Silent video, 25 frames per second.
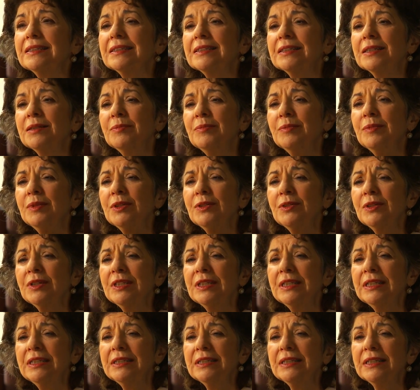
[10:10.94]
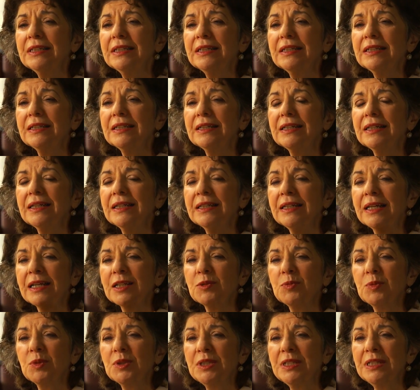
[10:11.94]
Community and
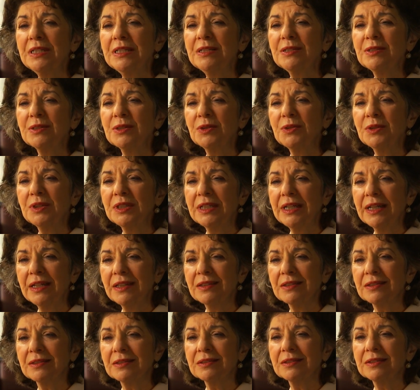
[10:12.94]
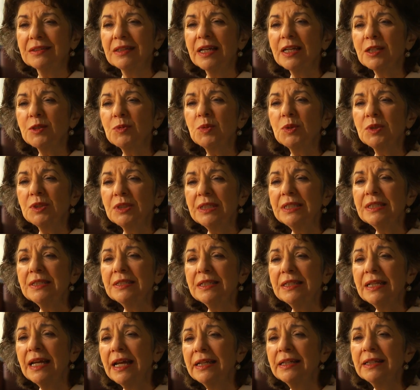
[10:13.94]
expertise go together.
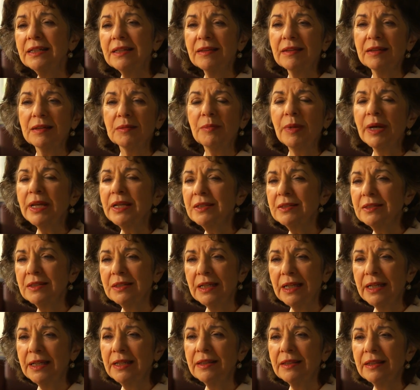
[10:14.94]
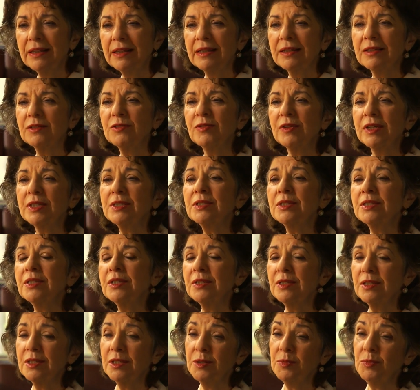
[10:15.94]
Expertise in anything, medicine, anything, is vested
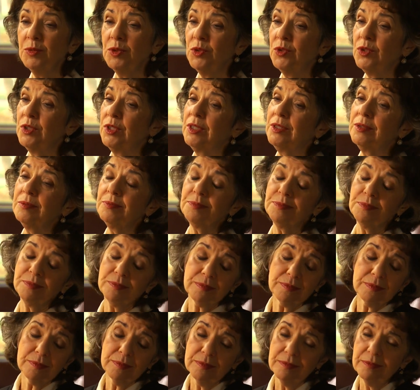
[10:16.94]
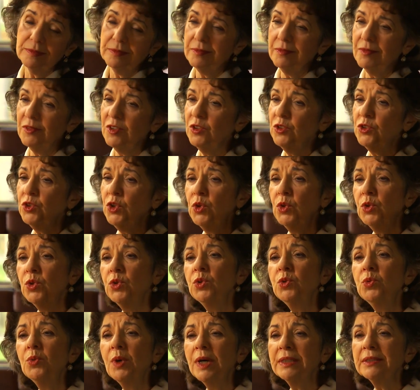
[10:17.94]
in the community. So
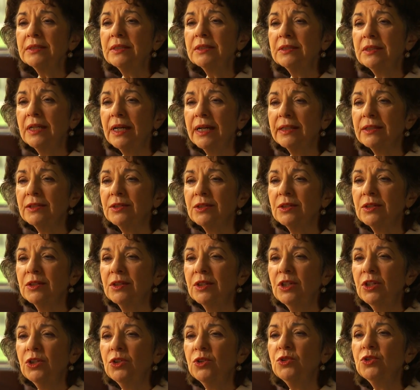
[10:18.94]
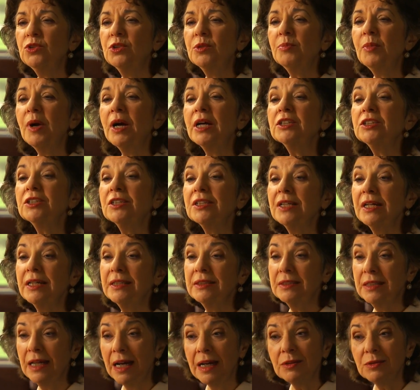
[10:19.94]
who wants a doctor who's a
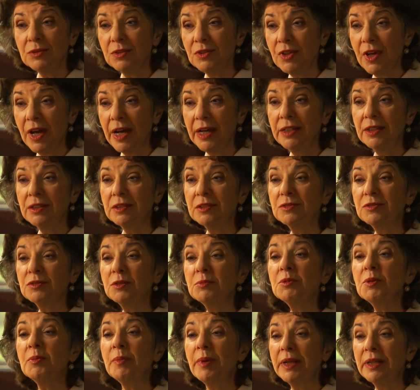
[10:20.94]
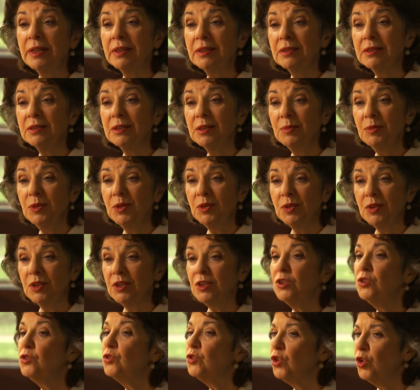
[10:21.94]
marginalized outsider from the medical
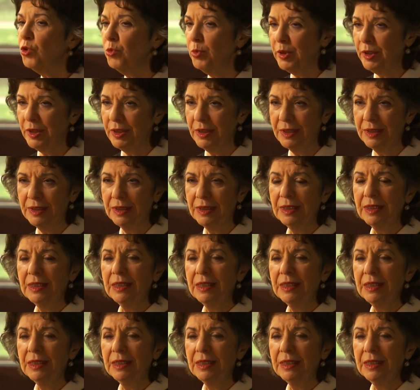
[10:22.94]
community? Nobody.